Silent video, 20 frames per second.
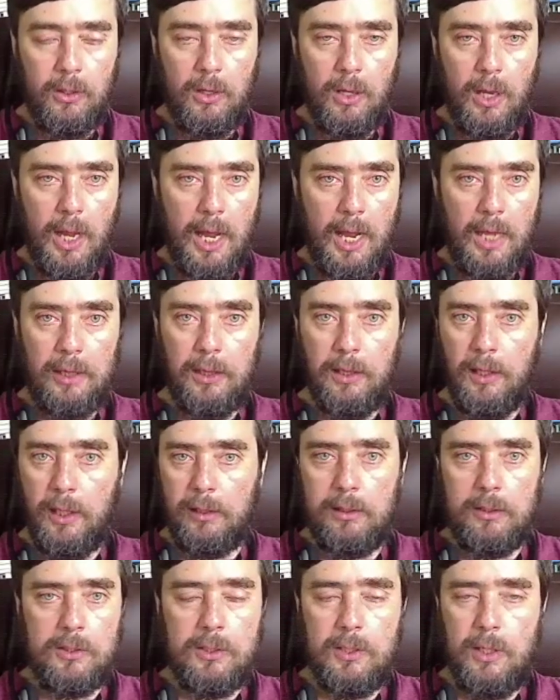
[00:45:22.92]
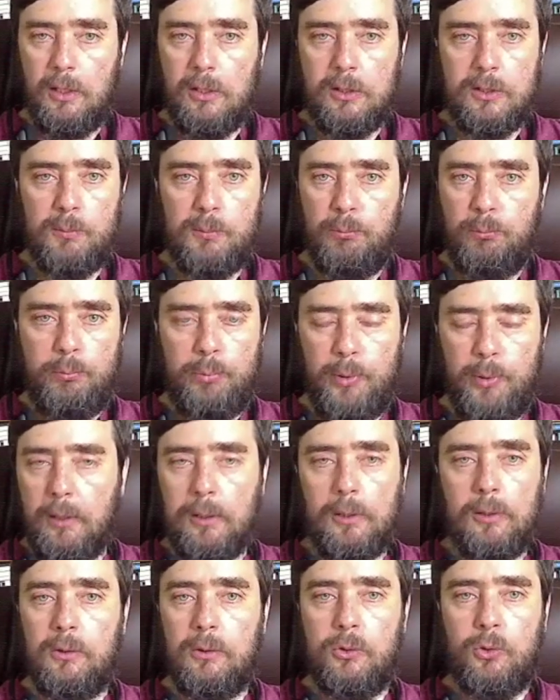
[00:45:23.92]
and let the cells
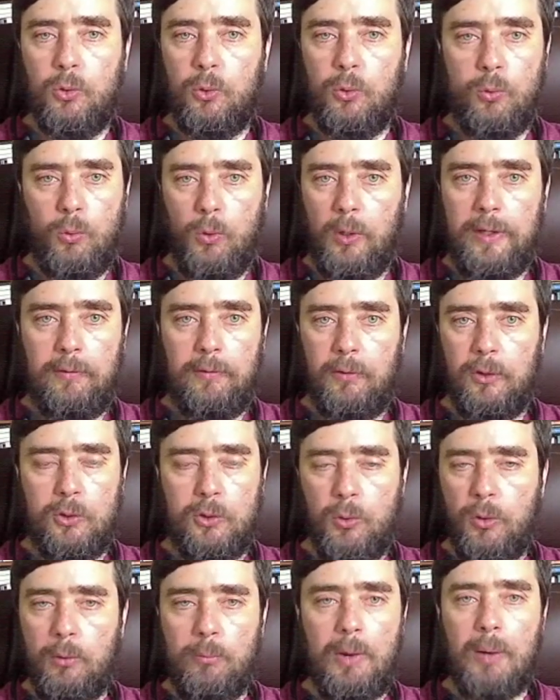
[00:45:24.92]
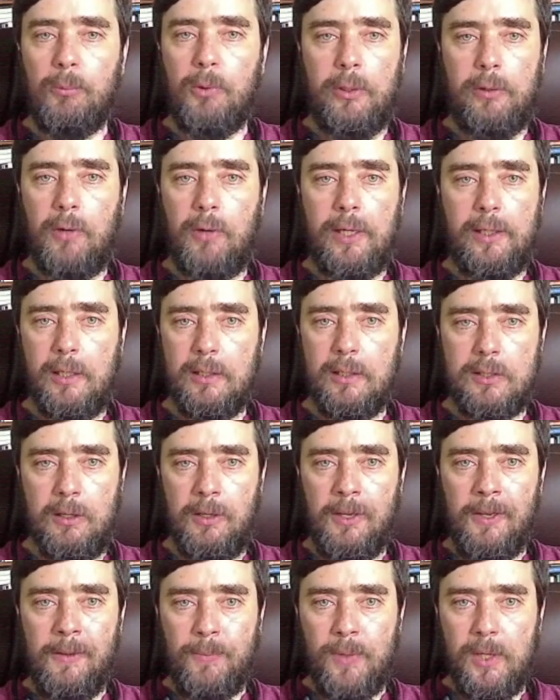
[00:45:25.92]
build to whatever to the memory, right? That's a
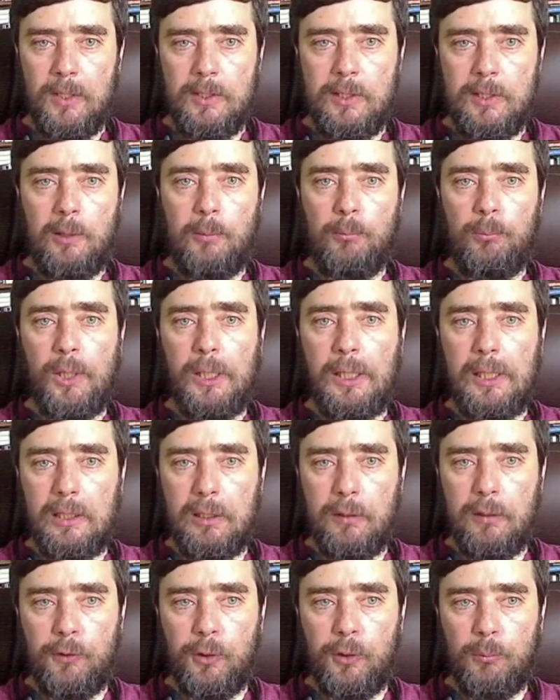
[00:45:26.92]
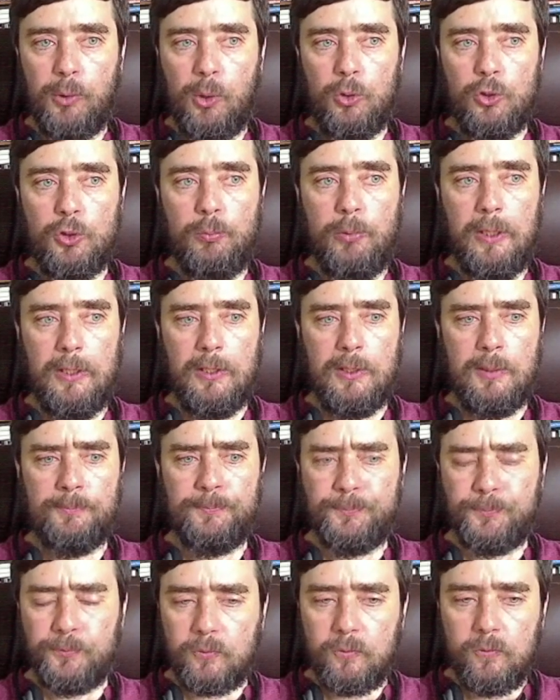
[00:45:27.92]
it's a completely different approach, because
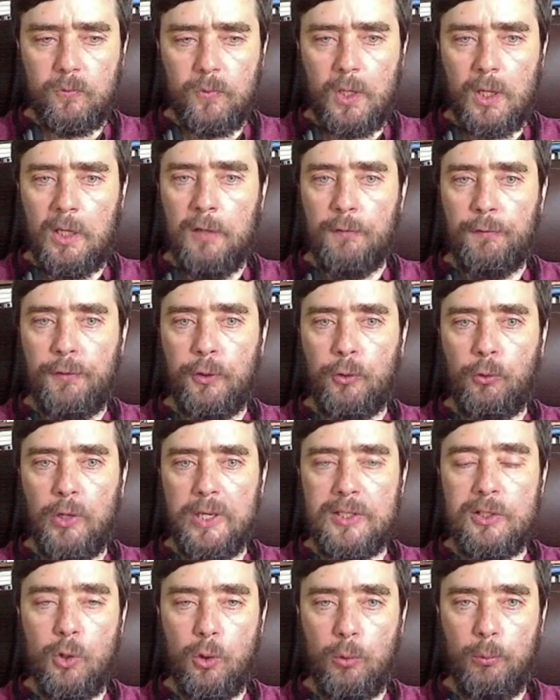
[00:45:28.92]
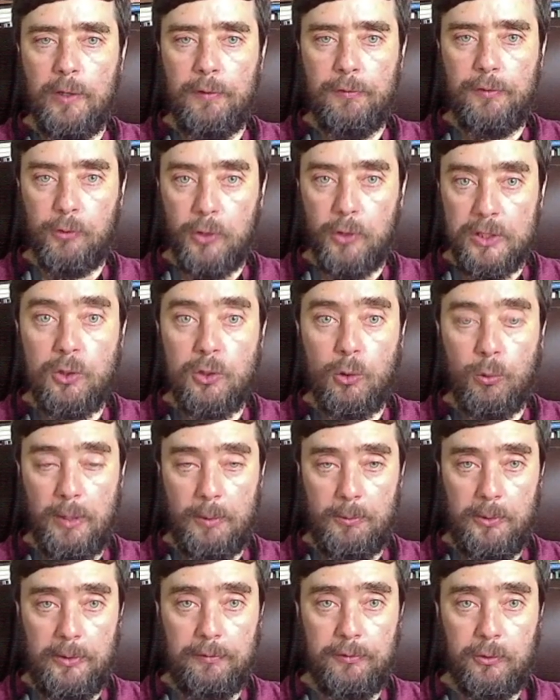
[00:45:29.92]
if there is no if there is no
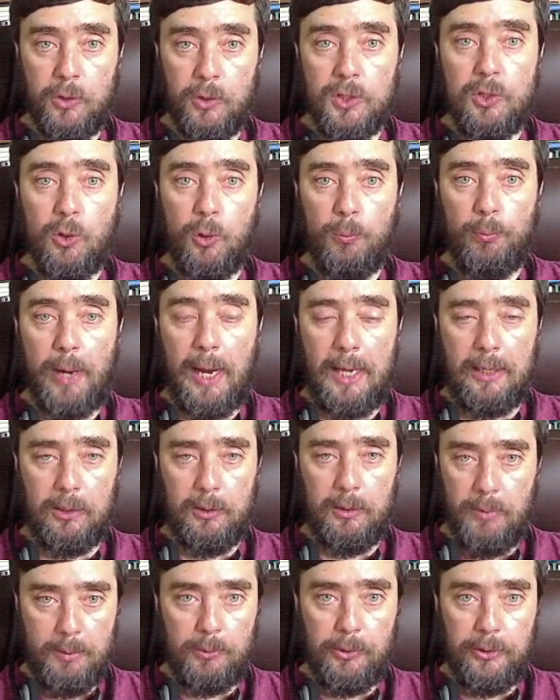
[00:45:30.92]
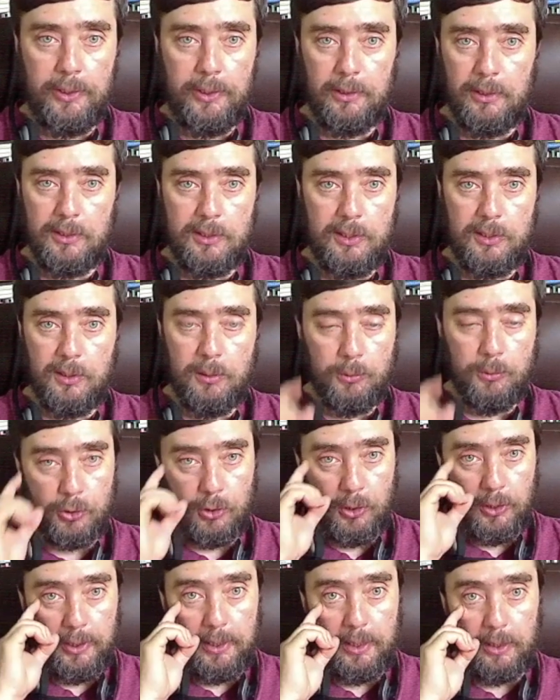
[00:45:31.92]
memory, if there is no pattern memory that the system is
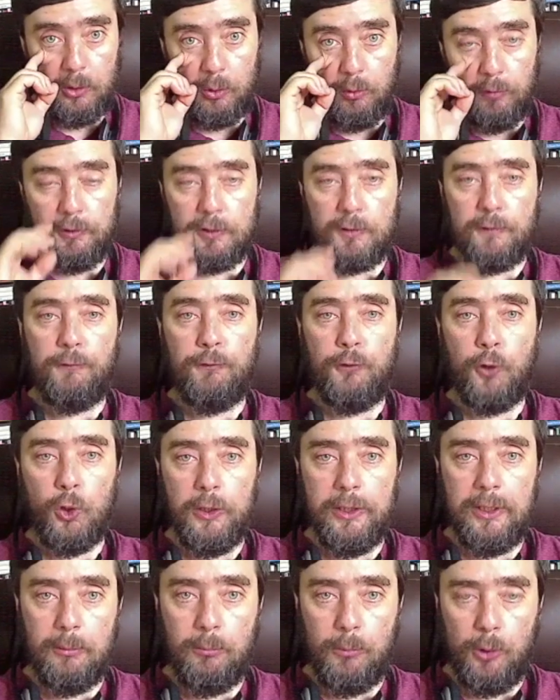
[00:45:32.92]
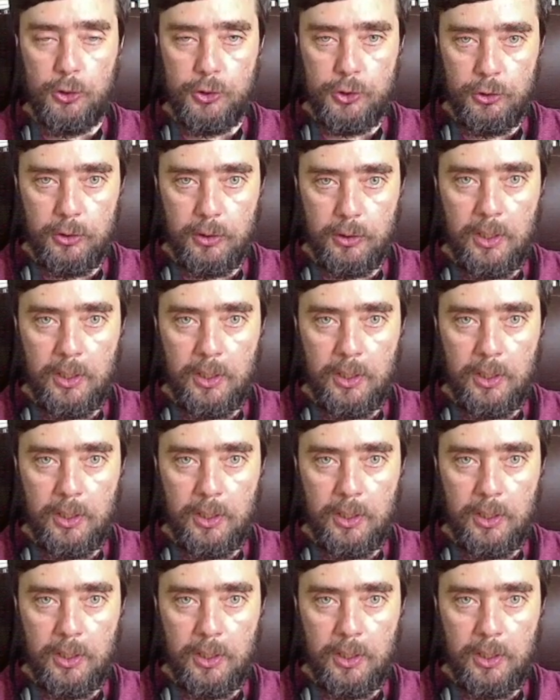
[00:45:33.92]
trying to get to, if it's fully emergent,